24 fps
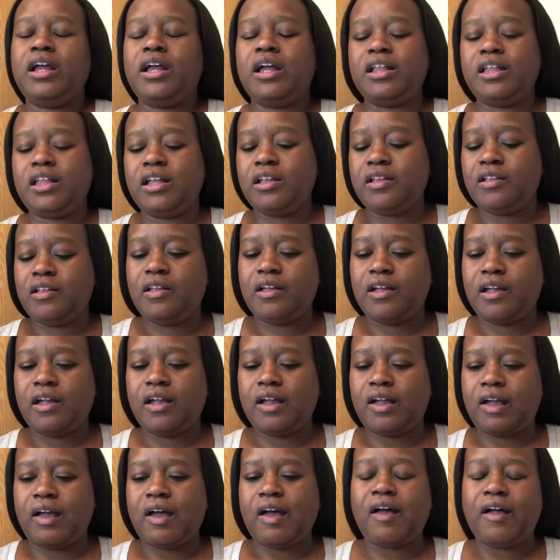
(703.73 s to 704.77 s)
uh,
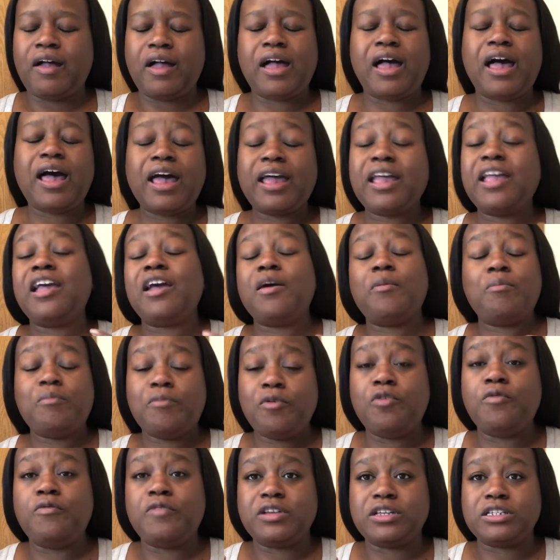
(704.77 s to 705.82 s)
I kept
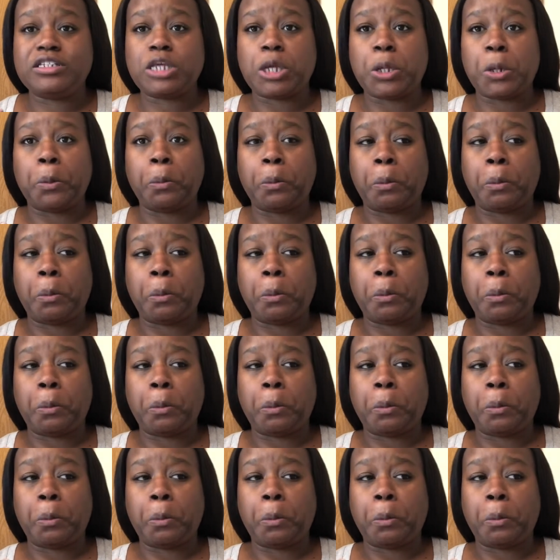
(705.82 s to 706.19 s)
moving, so